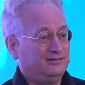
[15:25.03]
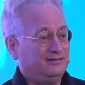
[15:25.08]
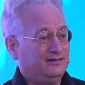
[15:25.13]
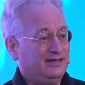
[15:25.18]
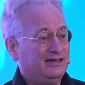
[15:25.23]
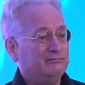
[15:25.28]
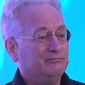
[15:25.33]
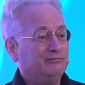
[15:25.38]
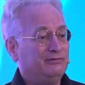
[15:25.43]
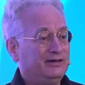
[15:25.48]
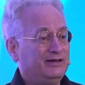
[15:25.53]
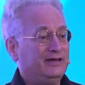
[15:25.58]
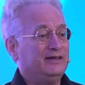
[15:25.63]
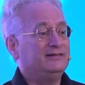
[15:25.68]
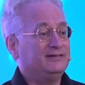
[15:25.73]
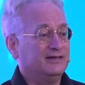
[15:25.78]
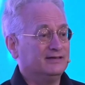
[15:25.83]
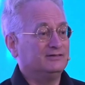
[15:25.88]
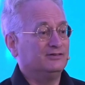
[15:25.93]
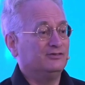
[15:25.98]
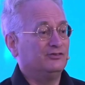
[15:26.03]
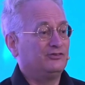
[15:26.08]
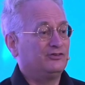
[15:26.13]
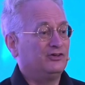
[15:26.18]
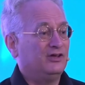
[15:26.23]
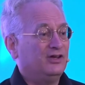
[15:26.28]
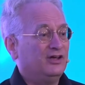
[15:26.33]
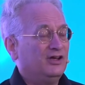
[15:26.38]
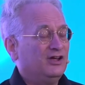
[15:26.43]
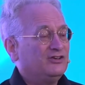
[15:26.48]
It really didn't.
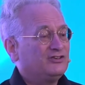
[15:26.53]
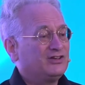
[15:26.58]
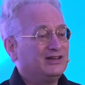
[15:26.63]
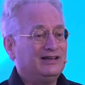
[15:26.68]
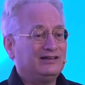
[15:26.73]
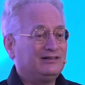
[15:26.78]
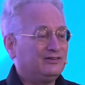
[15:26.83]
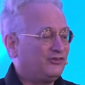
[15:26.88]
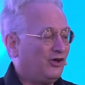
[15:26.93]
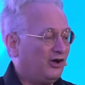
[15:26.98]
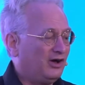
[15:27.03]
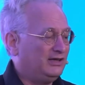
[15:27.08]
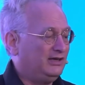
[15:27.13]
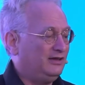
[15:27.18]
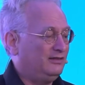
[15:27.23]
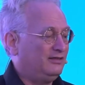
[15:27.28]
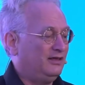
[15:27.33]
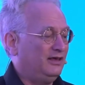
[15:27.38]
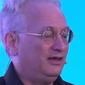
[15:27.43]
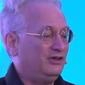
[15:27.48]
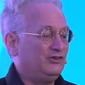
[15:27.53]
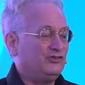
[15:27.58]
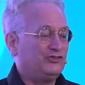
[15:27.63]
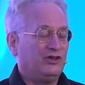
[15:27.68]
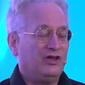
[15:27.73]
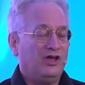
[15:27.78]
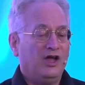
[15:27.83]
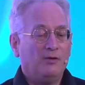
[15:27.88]
So little tiny things,